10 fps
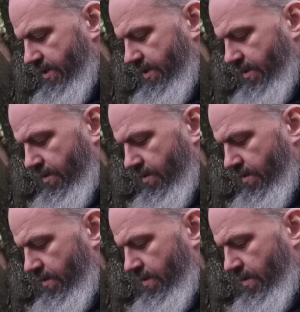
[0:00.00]
to the
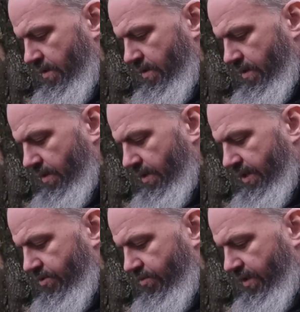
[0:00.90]

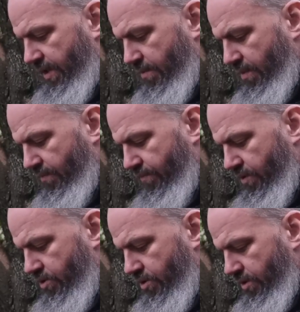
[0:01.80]
literally above
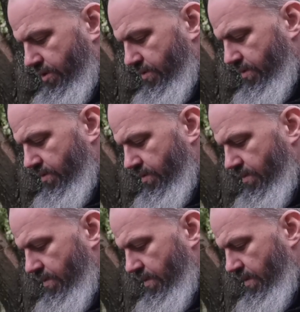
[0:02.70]
the soil,
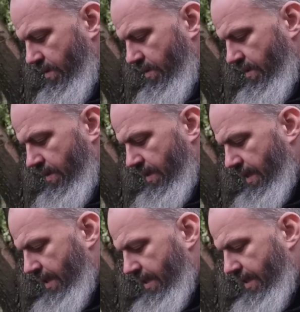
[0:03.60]

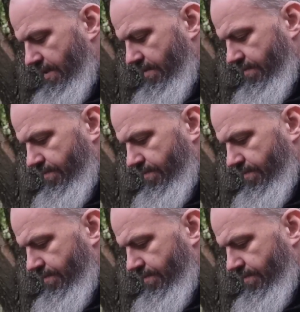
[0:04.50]
and then